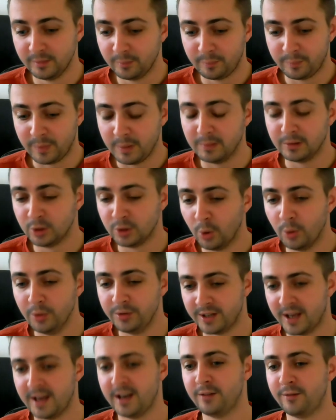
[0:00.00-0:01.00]
People don't
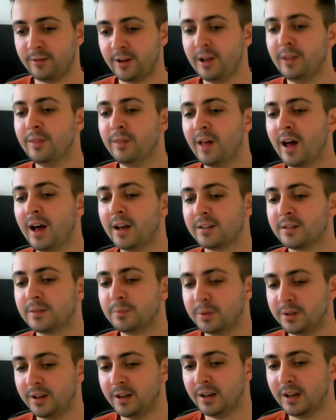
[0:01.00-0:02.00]
tend to find that
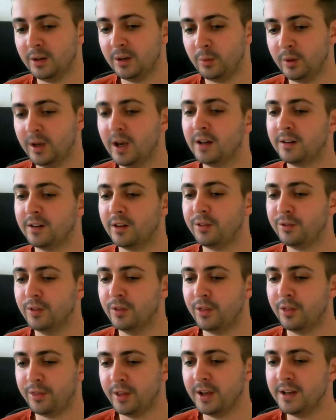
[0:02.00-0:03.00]
particularly weird.
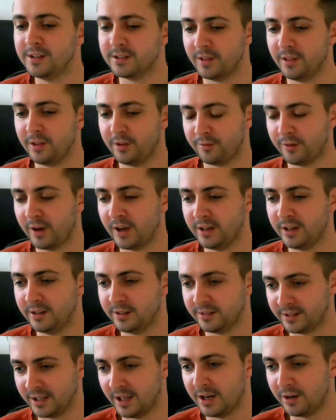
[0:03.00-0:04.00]
The things that they
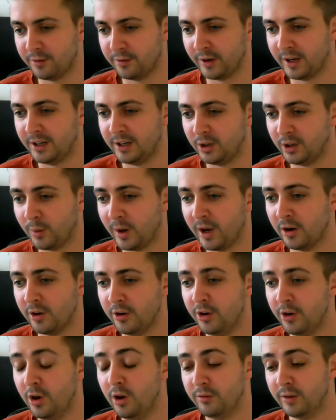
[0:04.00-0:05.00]
tend to find quite
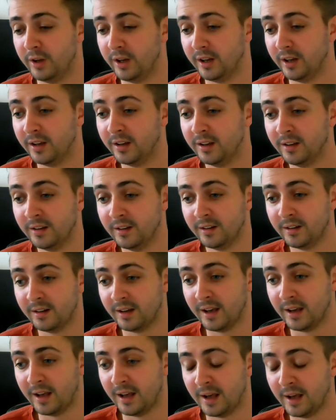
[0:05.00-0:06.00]
unnerving
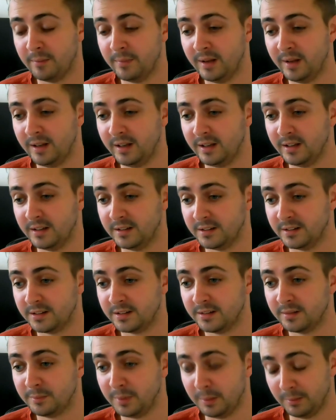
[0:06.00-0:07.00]

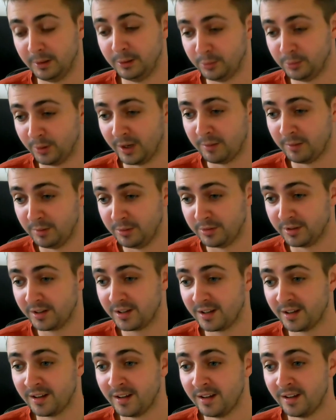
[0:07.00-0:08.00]
is people who don't like
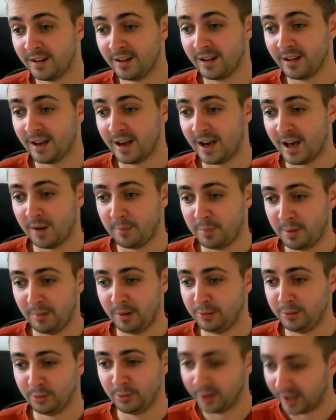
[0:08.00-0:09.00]
music and people
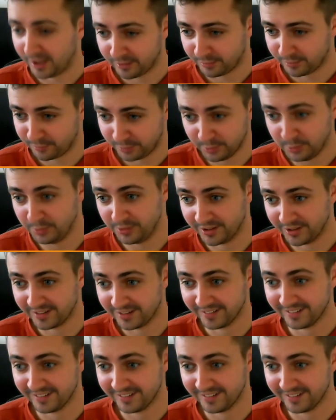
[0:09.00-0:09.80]
who don't like food.